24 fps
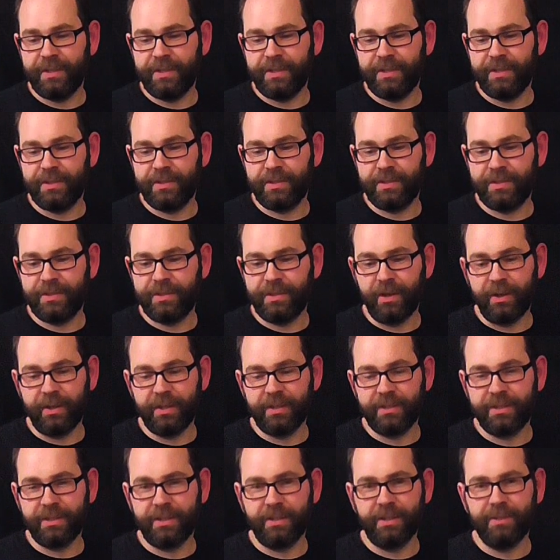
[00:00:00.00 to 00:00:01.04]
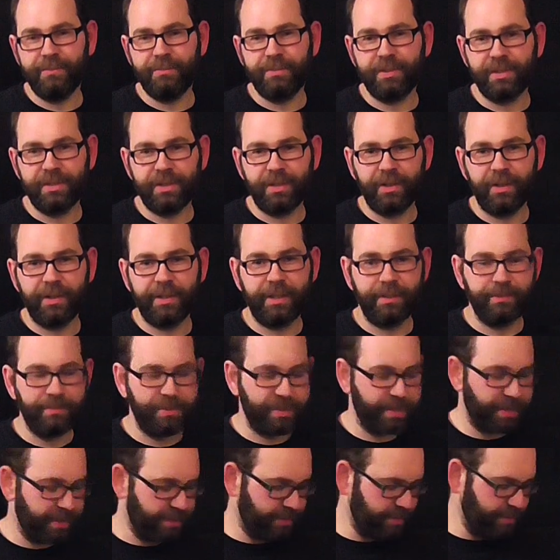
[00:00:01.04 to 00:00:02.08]
It's dire times. This guy comes
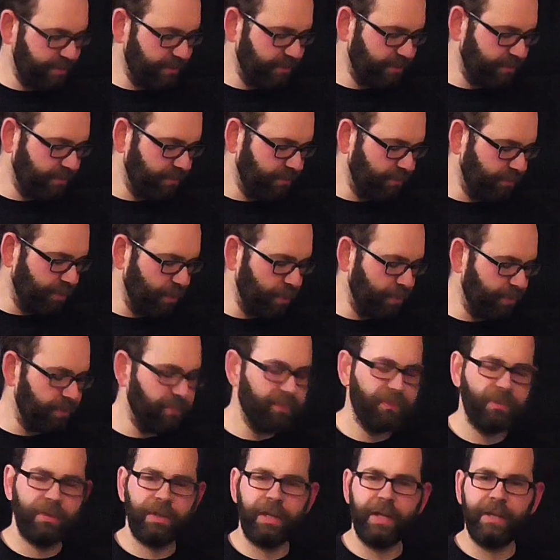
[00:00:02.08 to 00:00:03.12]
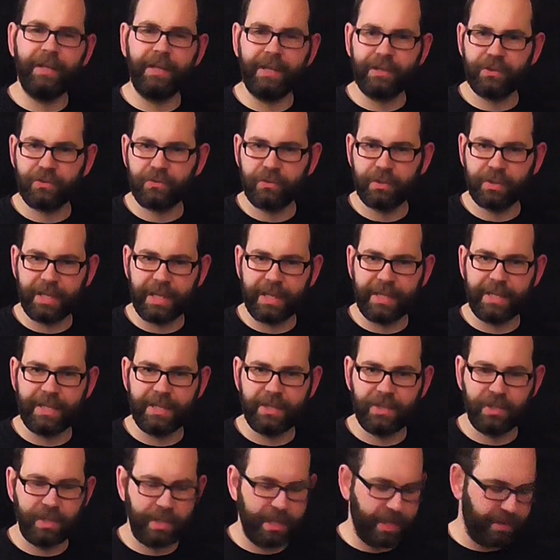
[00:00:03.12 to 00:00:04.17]
in, boom, you get an extra attack
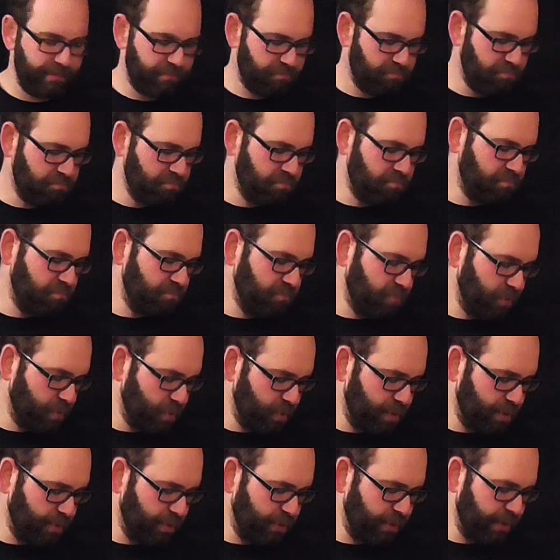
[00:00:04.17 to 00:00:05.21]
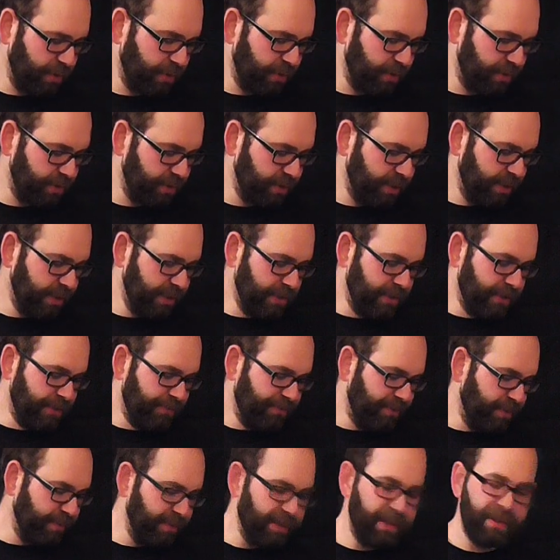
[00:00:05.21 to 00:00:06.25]
each again, which is pretty nice.
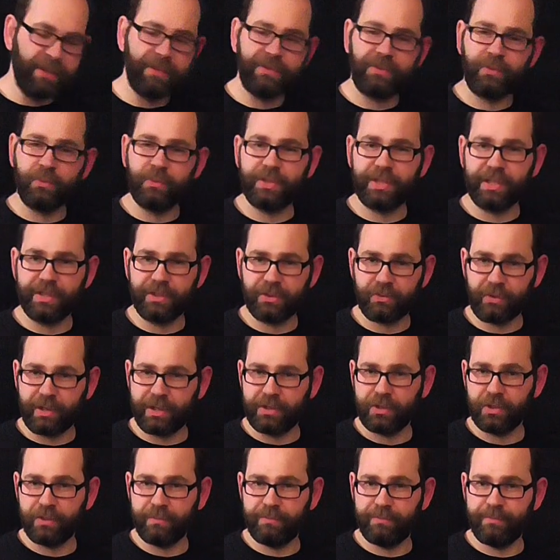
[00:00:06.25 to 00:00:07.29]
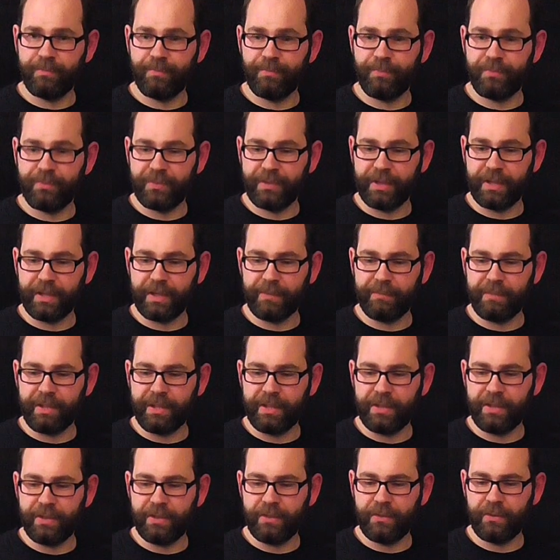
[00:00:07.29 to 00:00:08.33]
I mean, there's always that stratagem that can
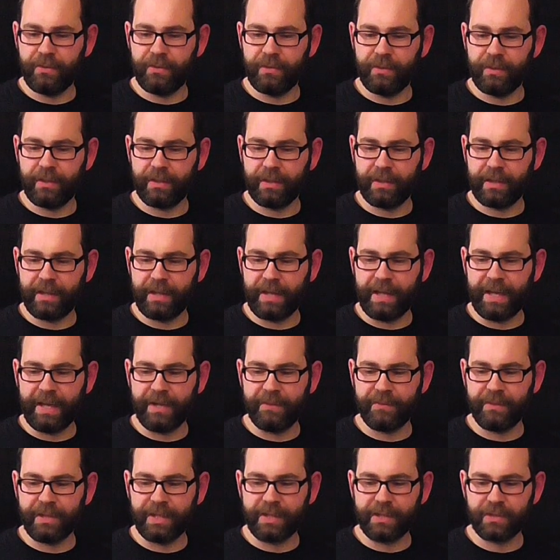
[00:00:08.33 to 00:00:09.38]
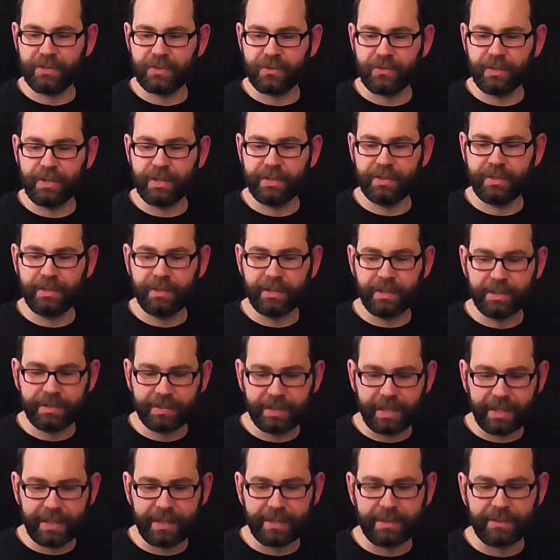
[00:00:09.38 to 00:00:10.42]
make you have an extra
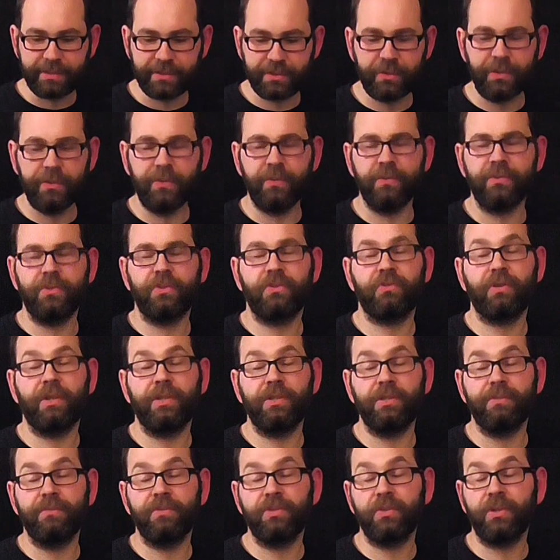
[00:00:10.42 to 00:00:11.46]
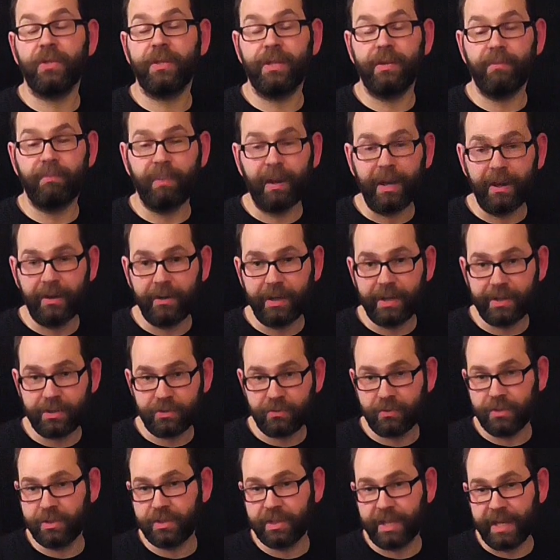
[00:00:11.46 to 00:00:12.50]
attack. Sorry, not stratagem, psychic power,
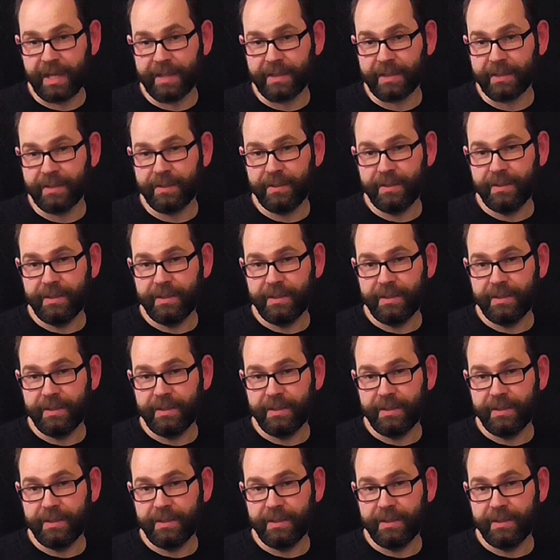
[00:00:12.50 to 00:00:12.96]
extra attack